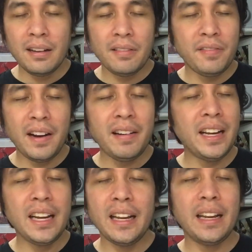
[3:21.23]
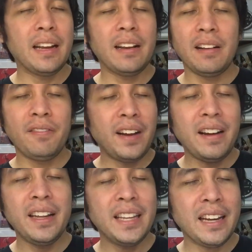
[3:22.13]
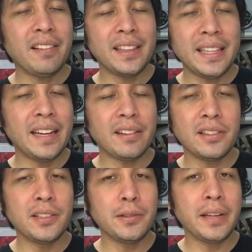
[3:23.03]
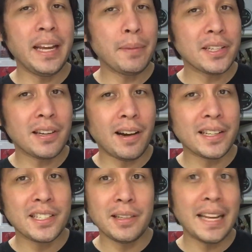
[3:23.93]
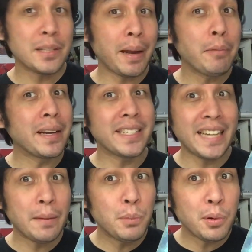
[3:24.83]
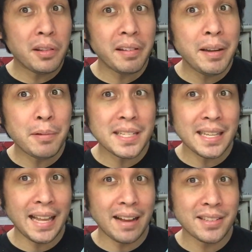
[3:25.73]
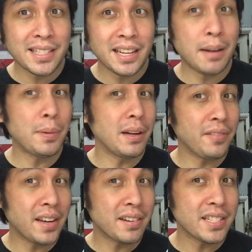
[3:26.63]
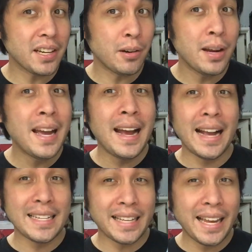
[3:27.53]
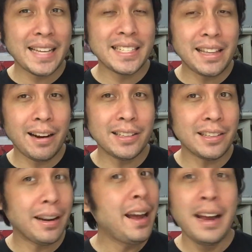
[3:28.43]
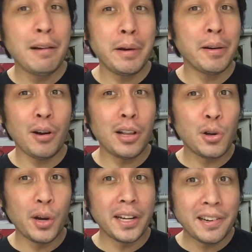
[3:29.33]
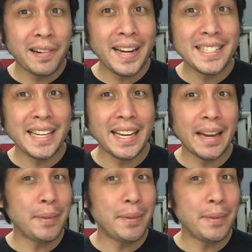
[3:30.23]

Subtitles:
Very, very near and dear to gamers' hearts. So that's why when Shenmue 3 was announced a couple of years ago as a Kickstarter, we were all going crazy.